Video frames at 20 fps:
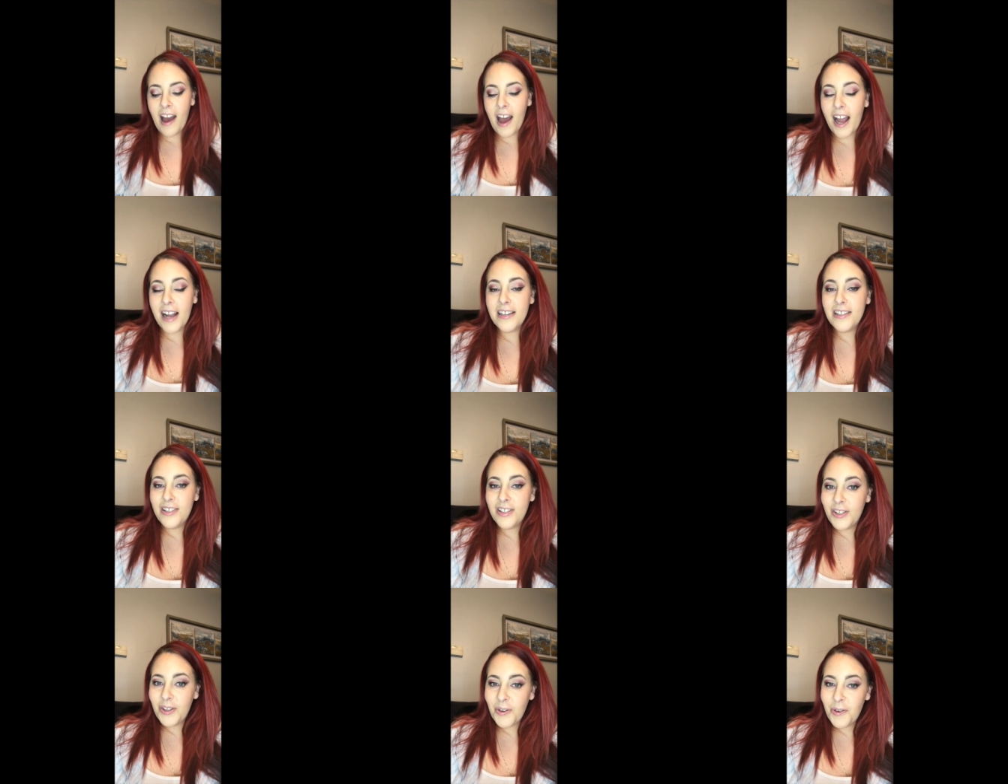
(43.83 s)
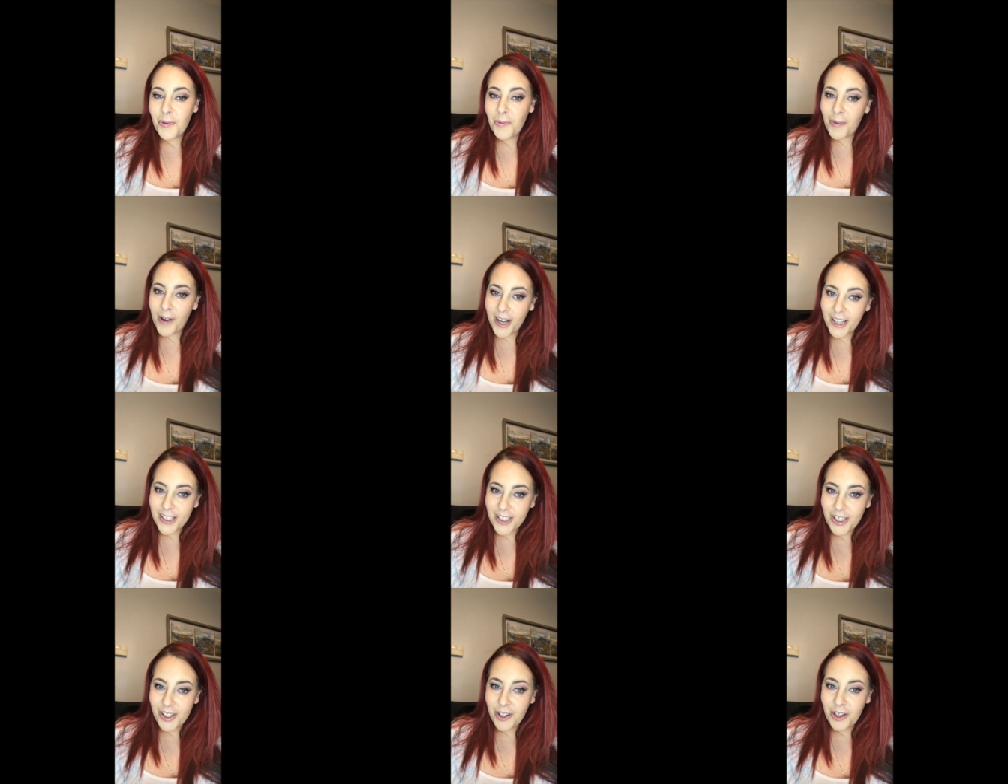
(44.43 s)
I do
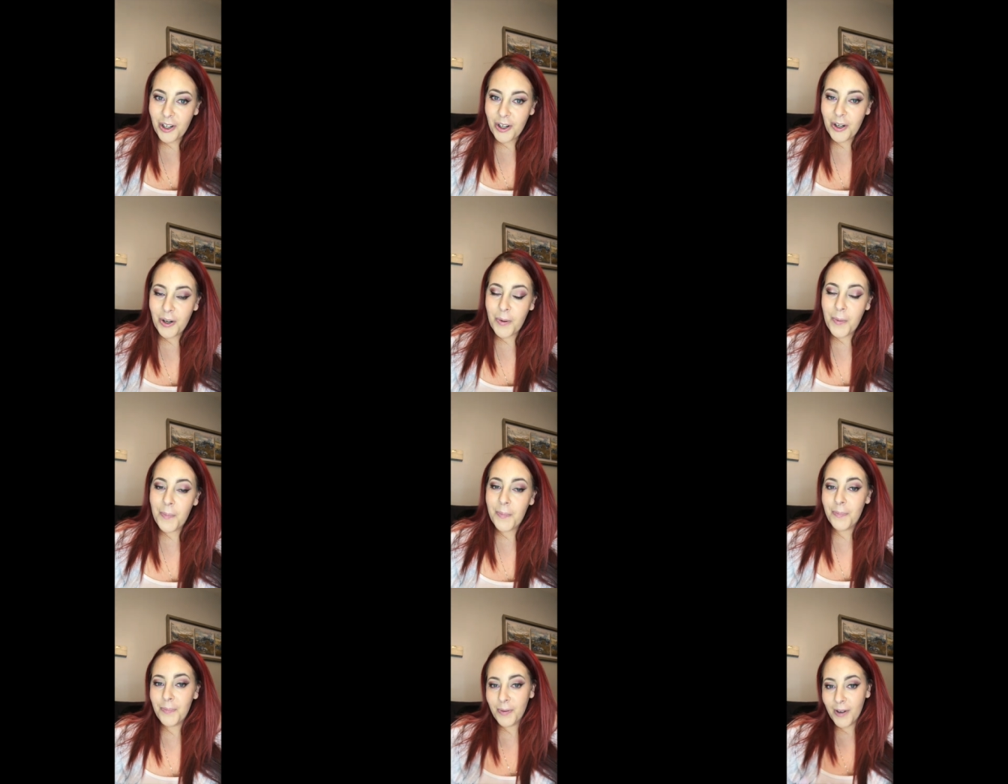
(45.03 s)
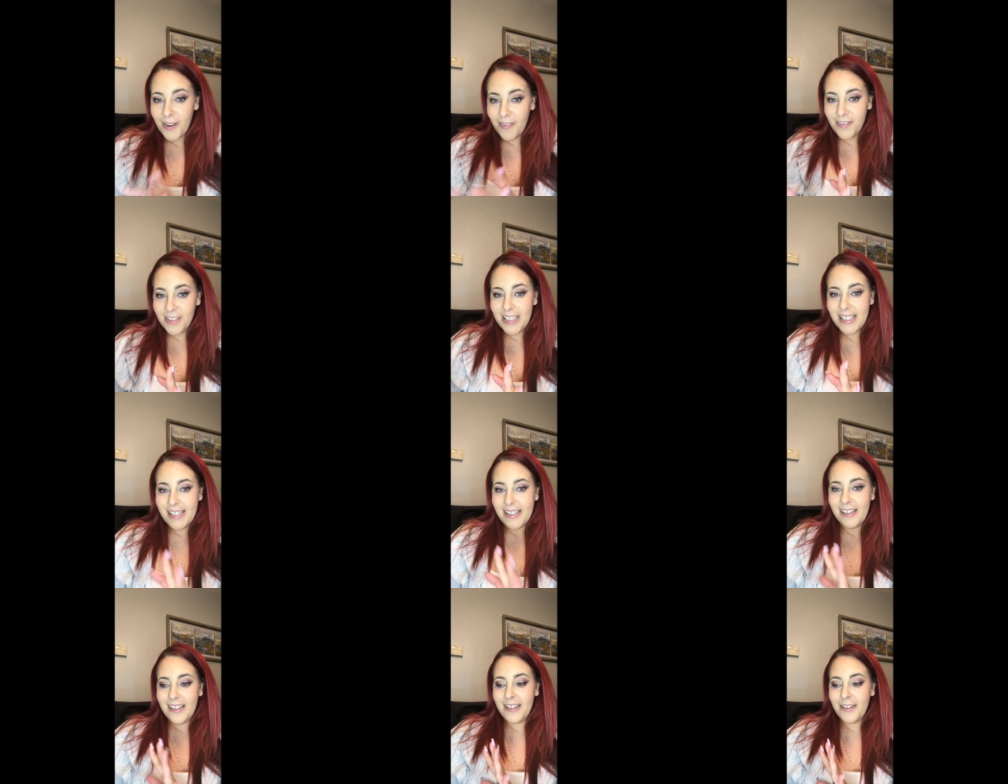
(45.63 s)
want to
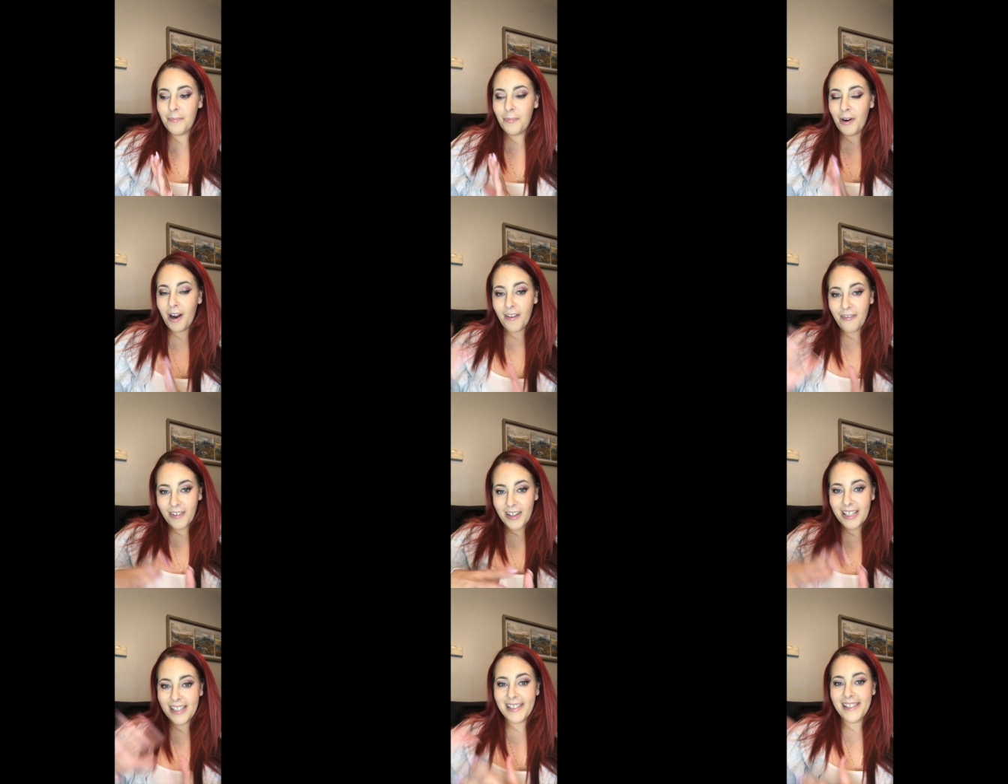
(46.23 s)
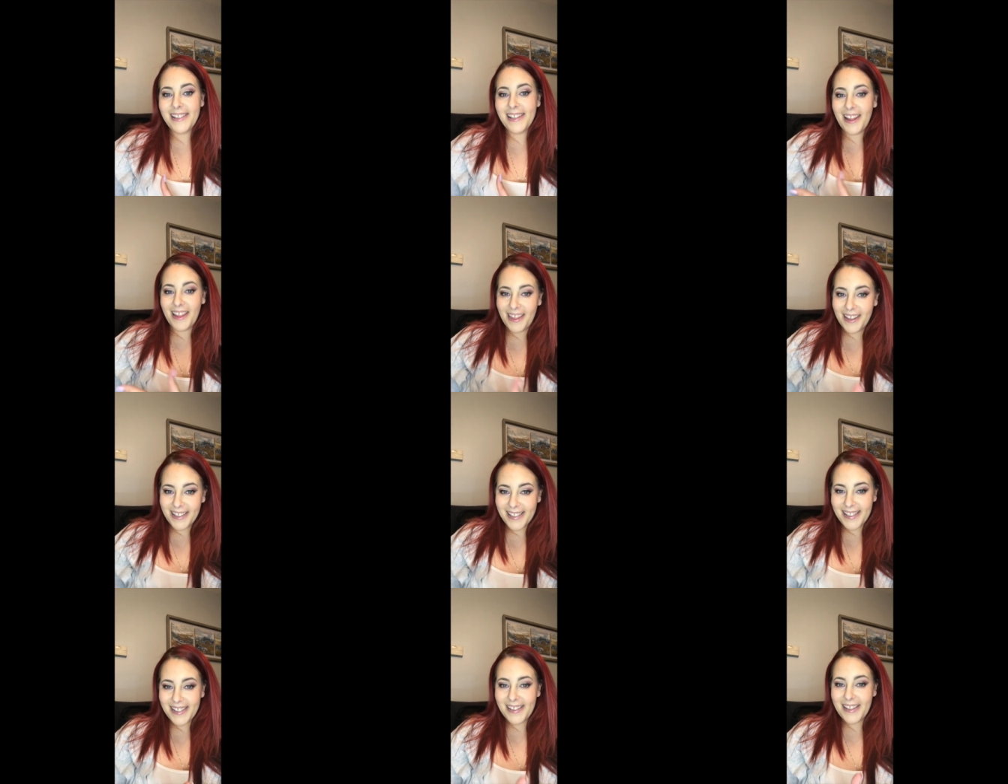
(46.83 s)
preface the preface
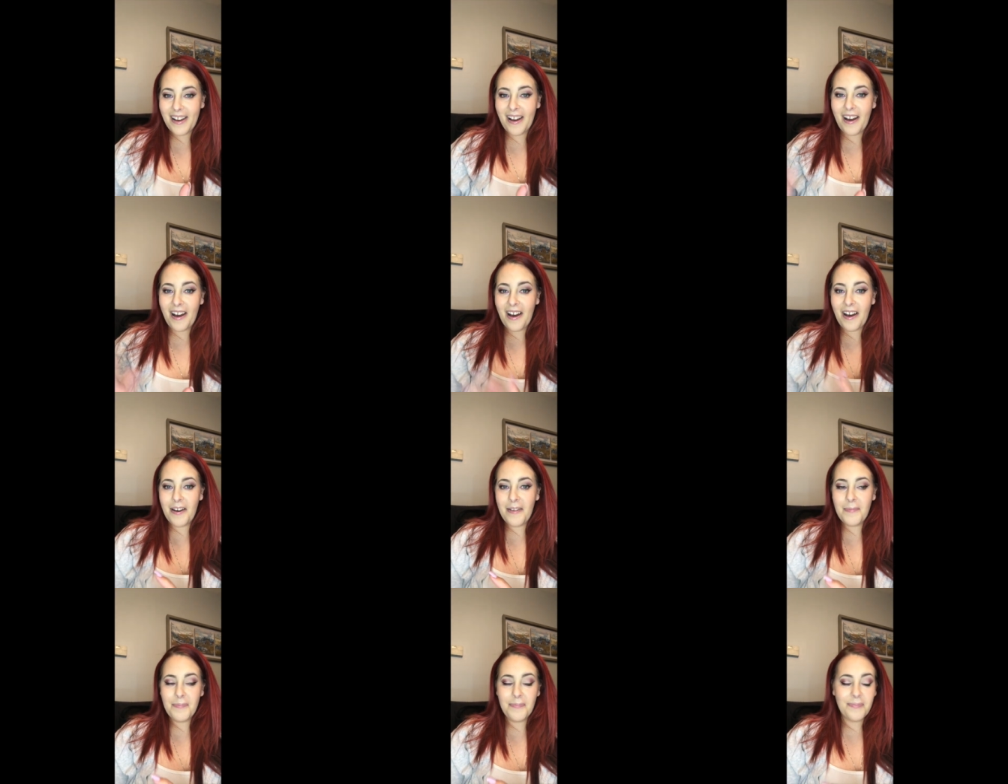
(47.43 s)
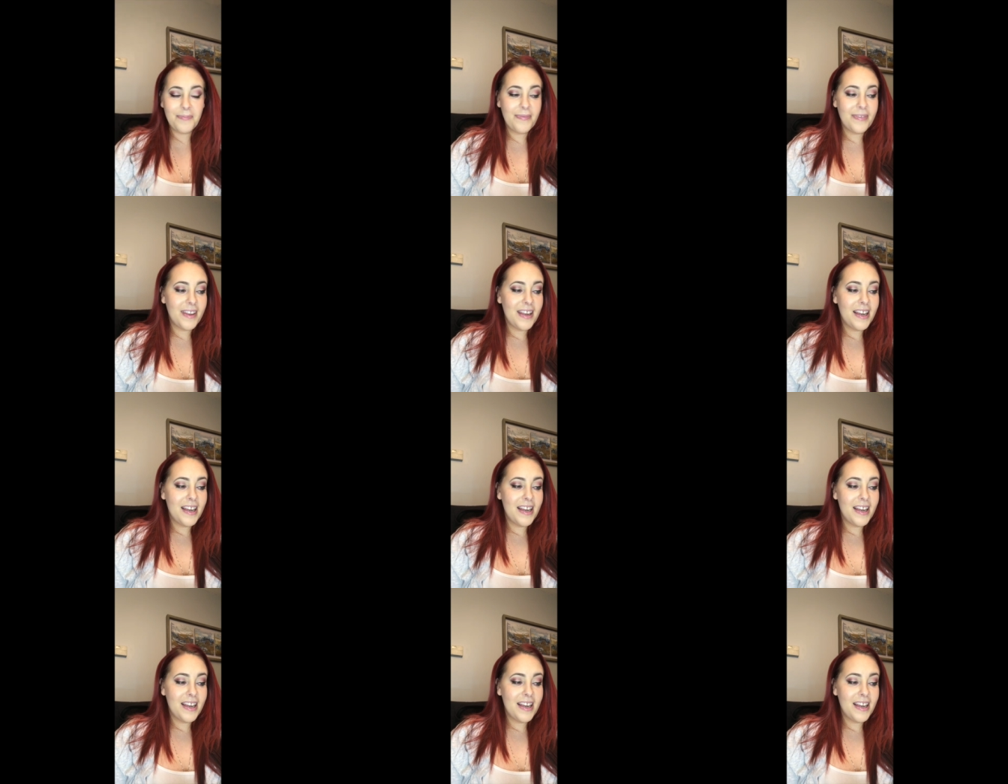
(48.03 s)
this um,